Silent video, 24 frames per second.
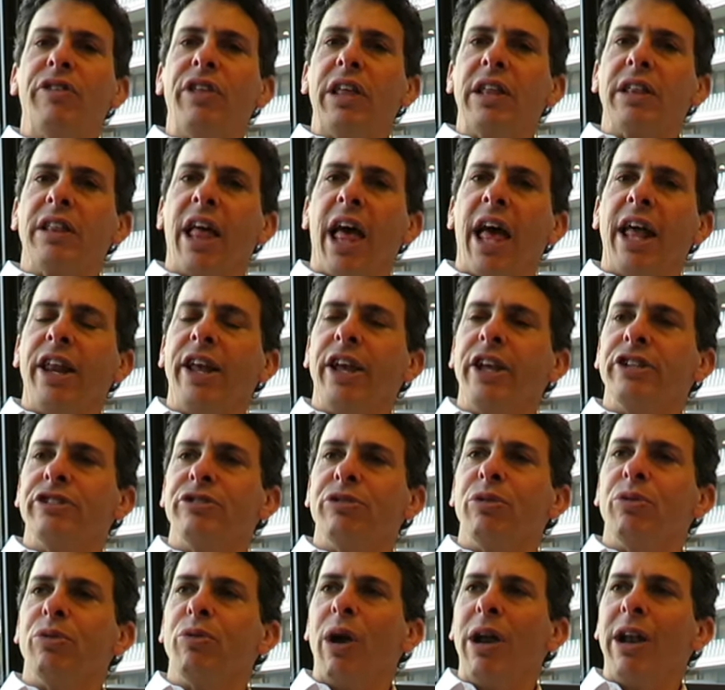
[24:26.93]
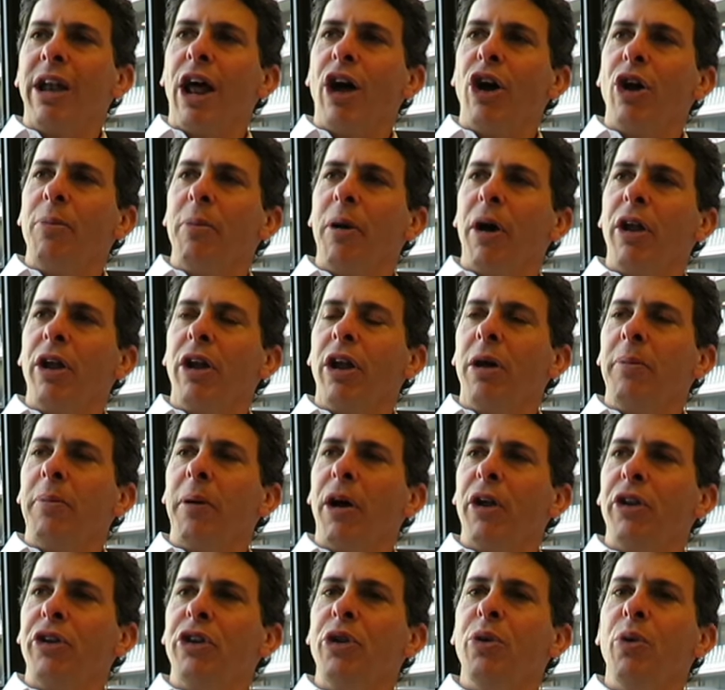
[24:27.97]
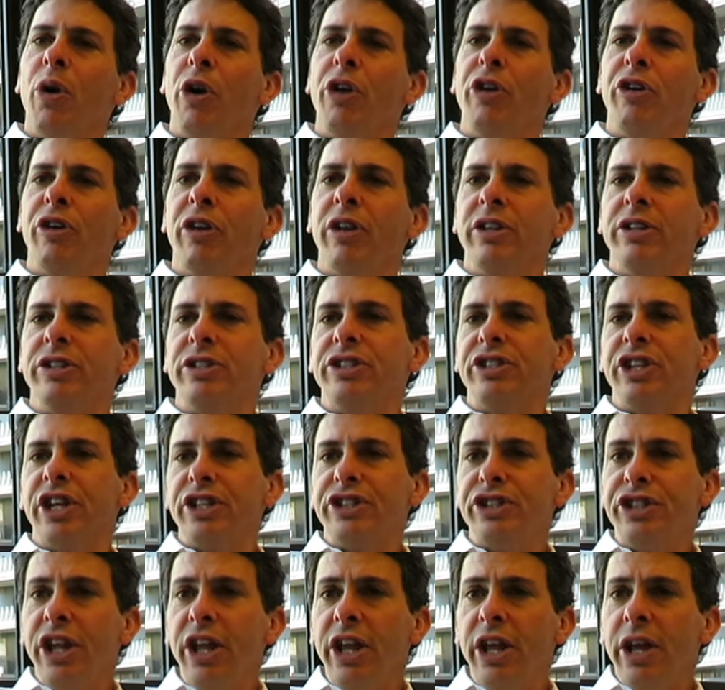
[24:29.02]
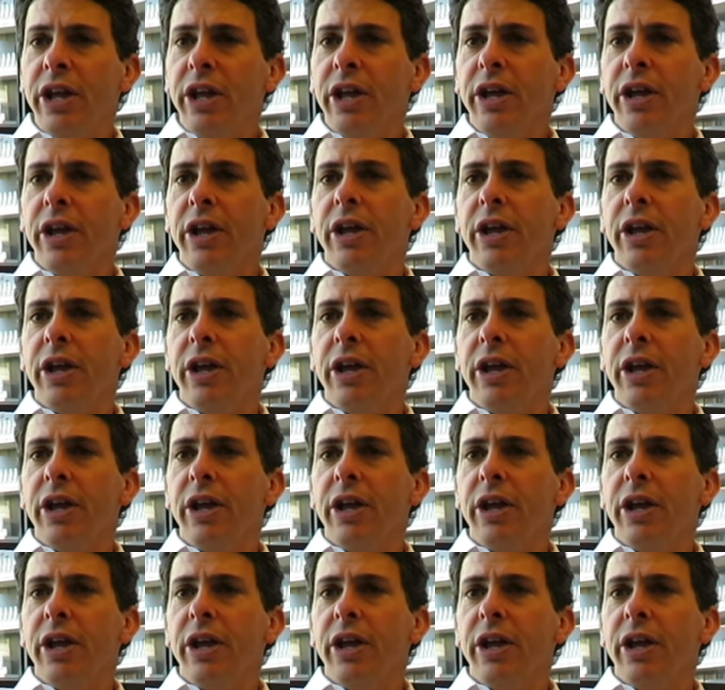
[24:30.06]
at the Atlantic is right now about about two hundred and sixty.